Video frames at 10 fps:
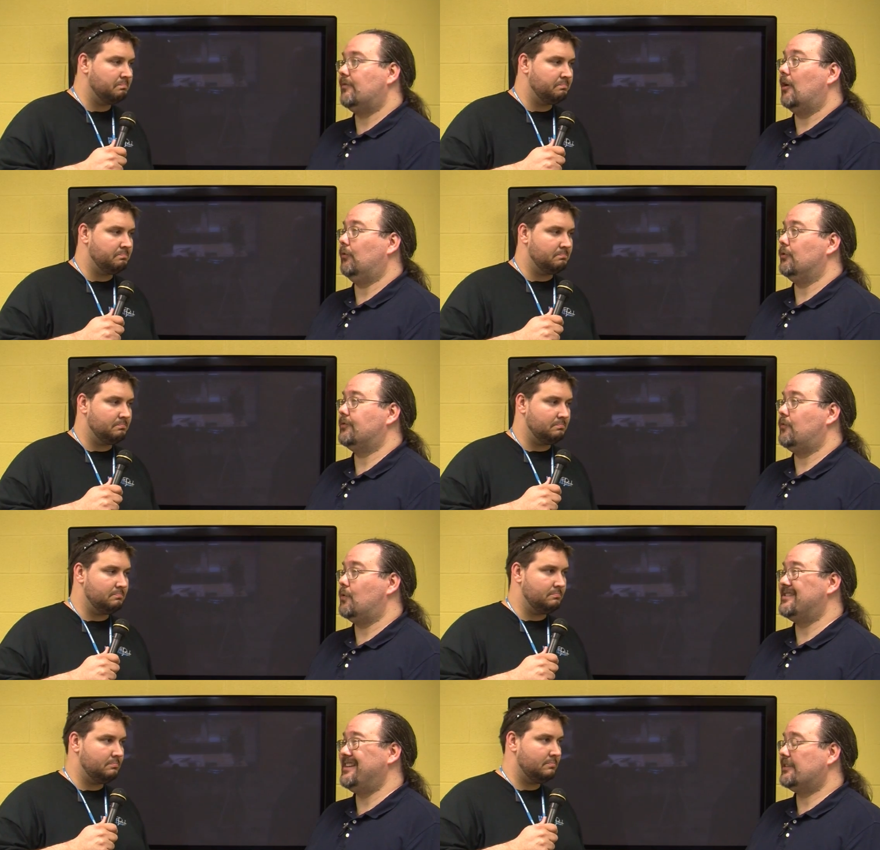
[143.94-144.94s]
Speaker 1: We've got roles
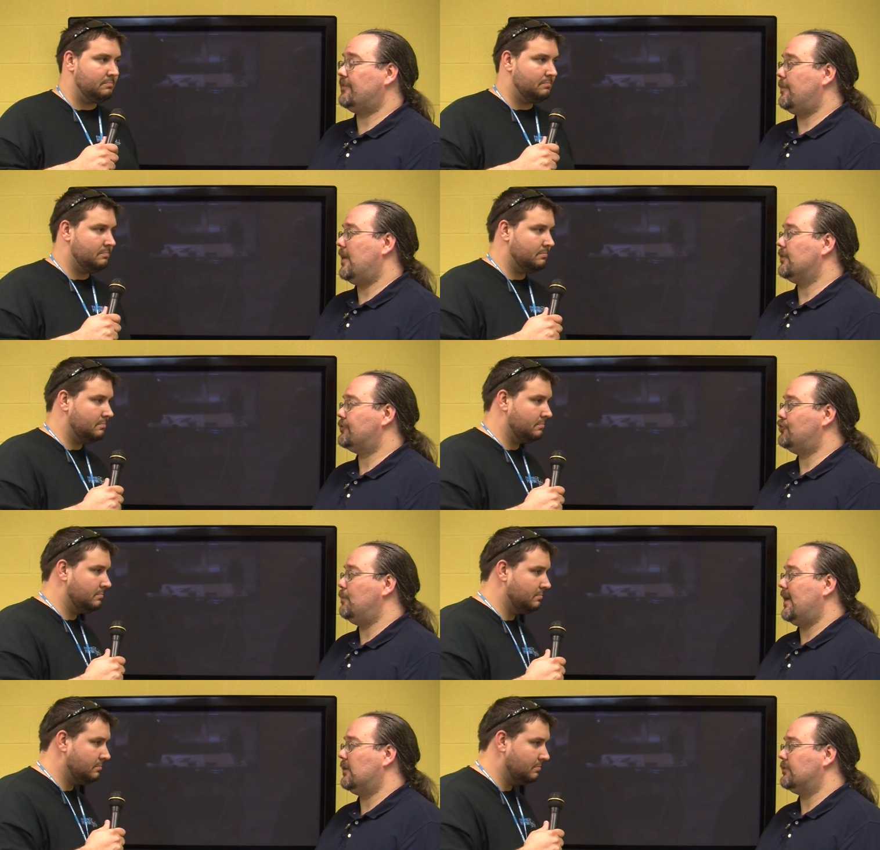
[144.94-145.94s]
for six females,
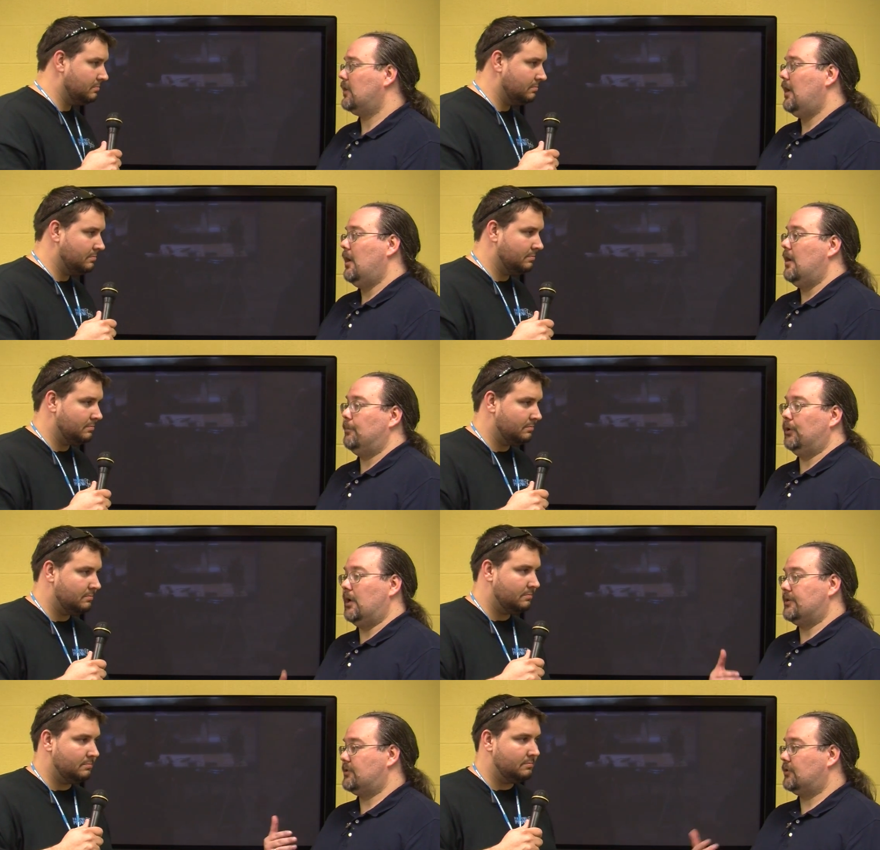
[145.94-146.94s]
two males,
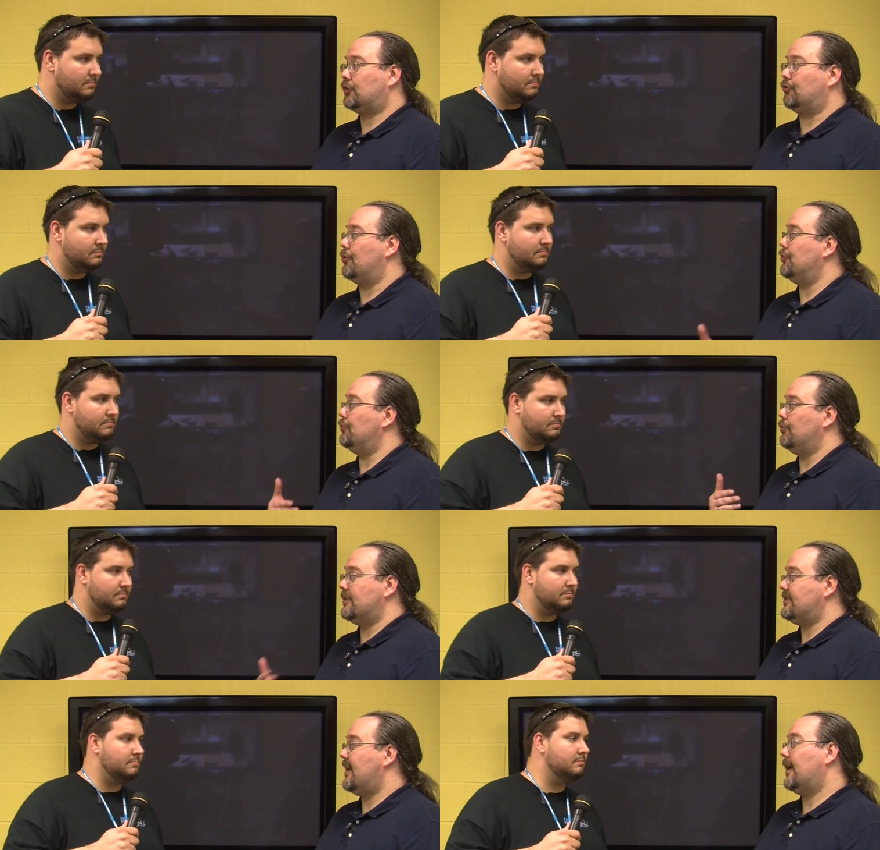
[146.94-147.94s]
plus crew
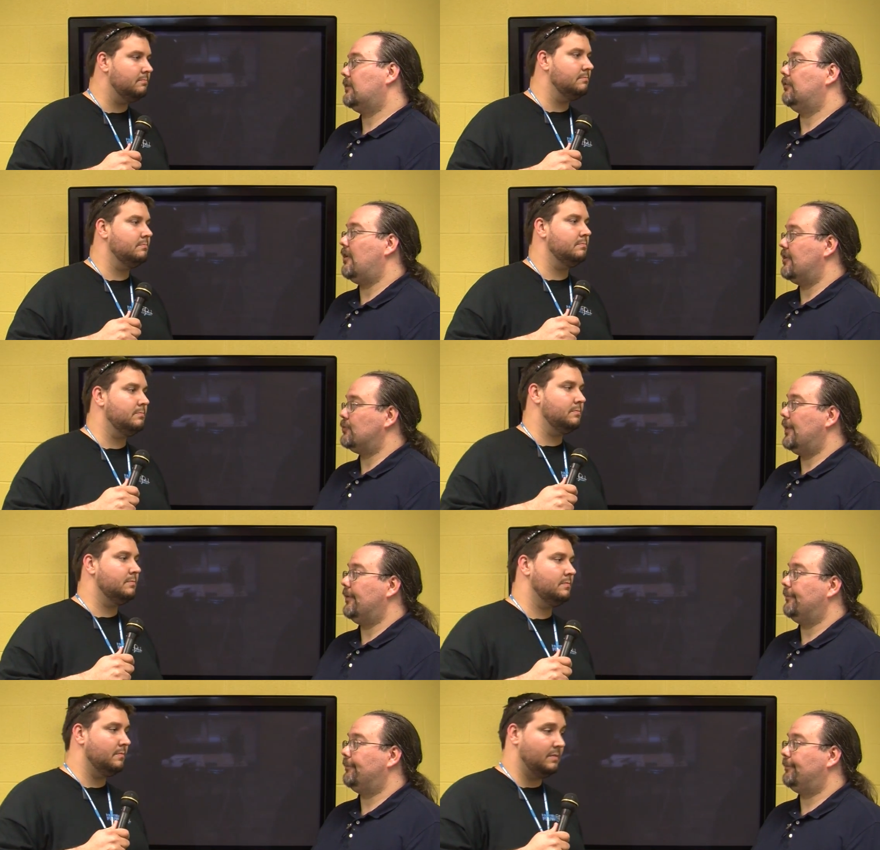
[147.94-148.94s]
and tech to run it as
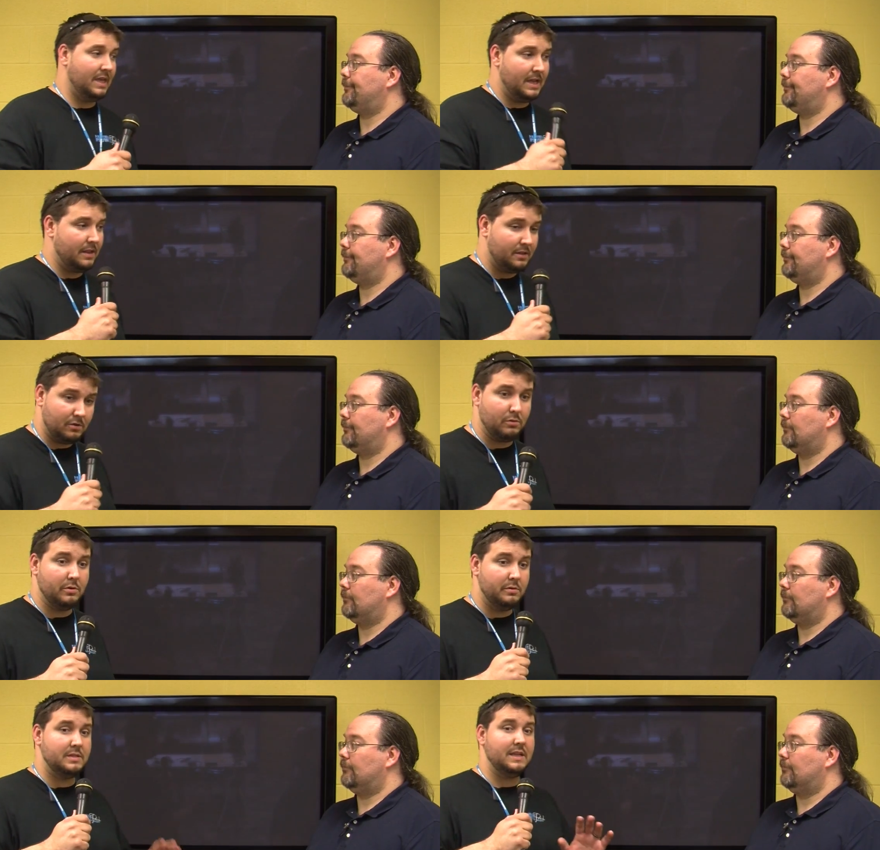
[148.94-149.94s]
well. Yeah, the
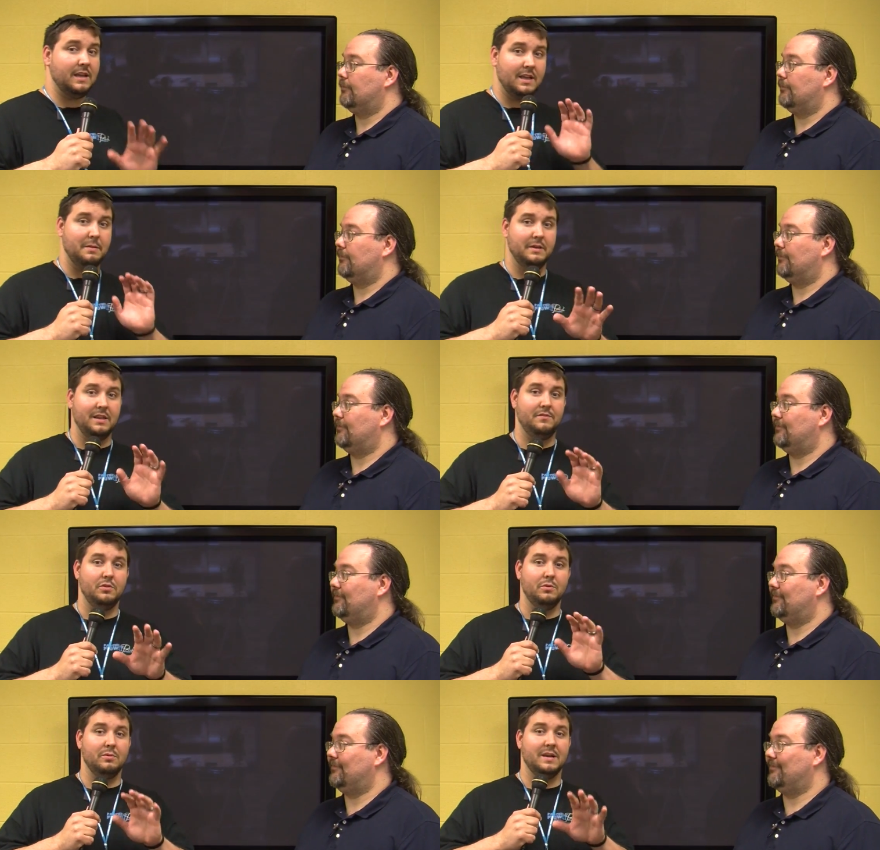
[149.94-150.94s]
crew and
Speaker 2: tech. I mean, if
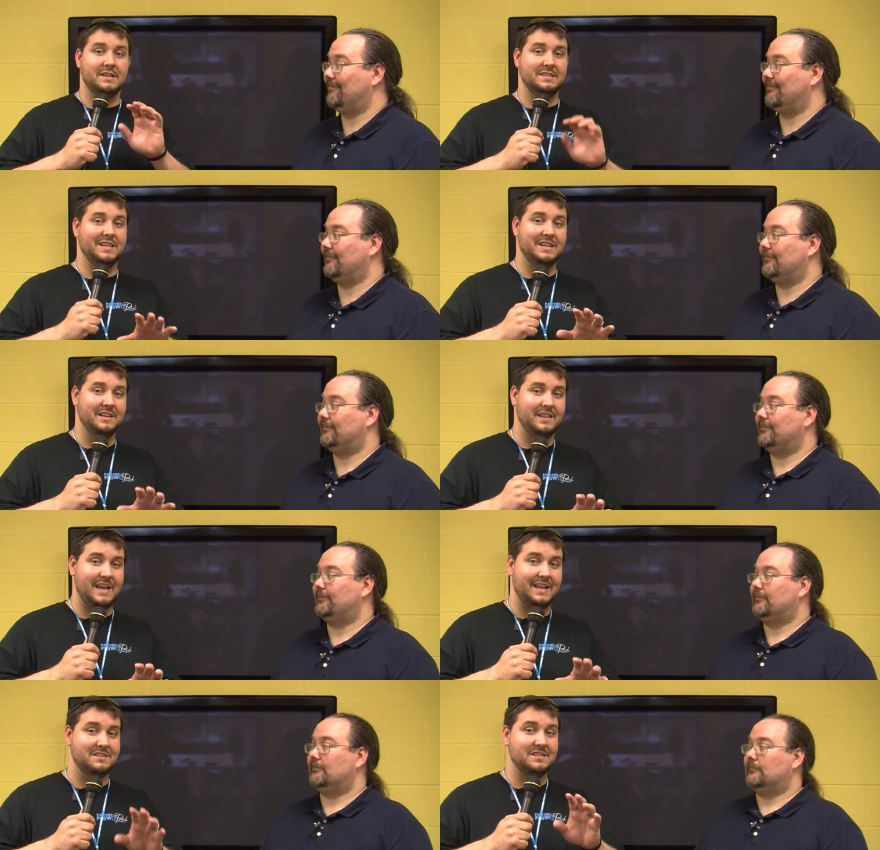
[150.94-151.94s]
you guys get into
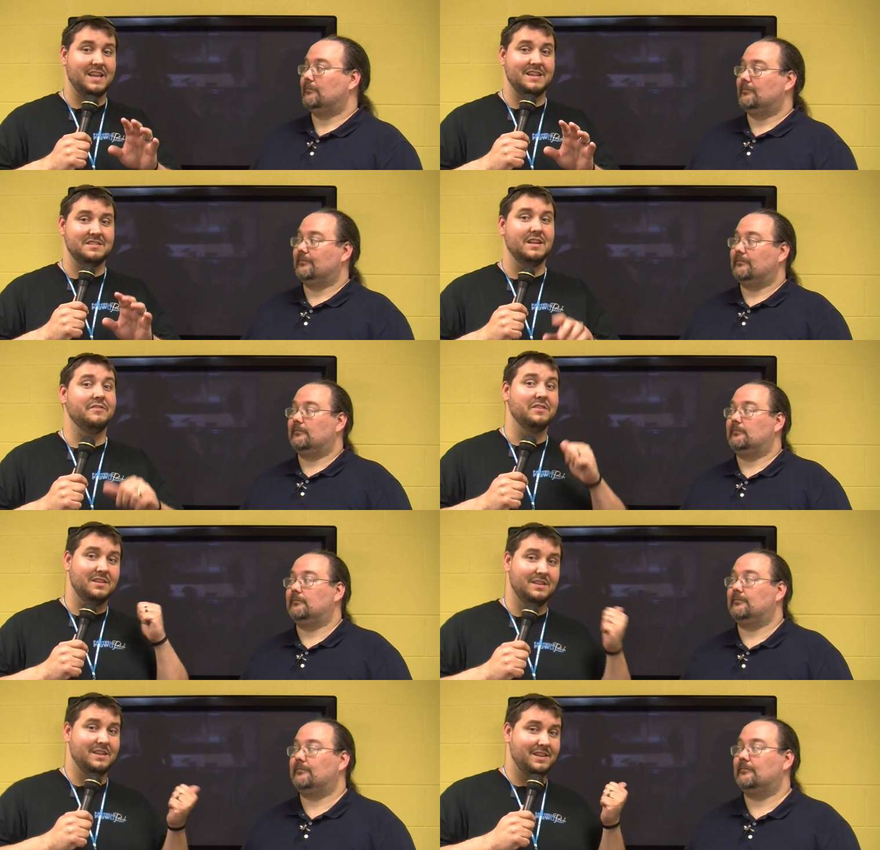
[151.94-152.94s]
that kind of
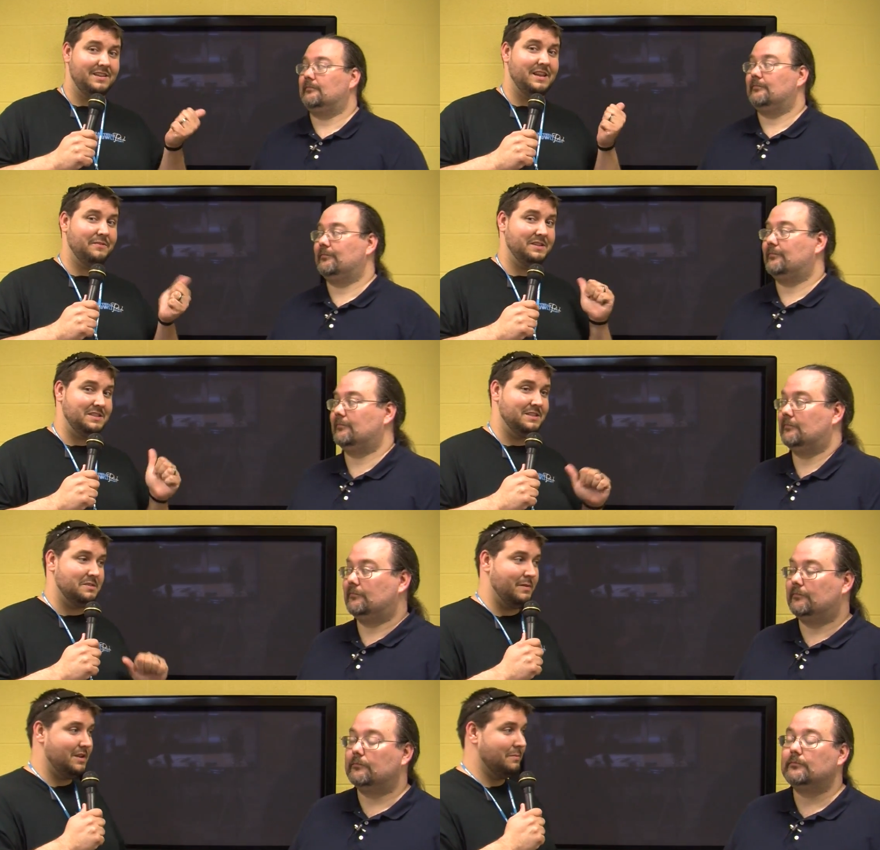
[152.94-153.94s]
stuff, definitely see
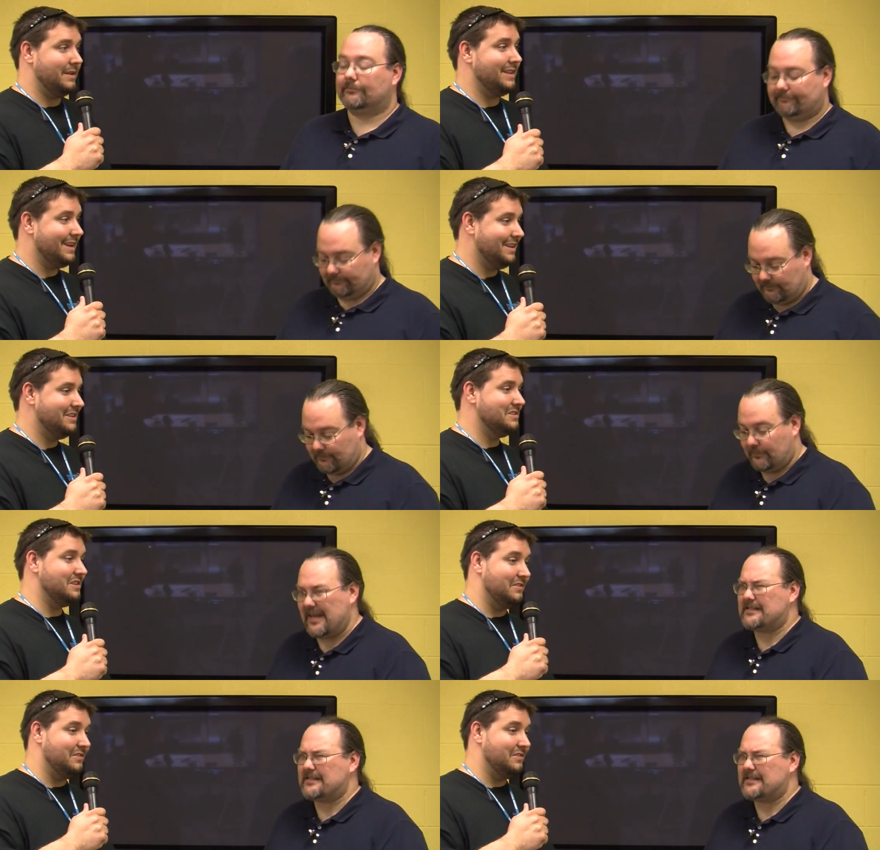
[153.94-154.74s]
this man about that kind of stuff.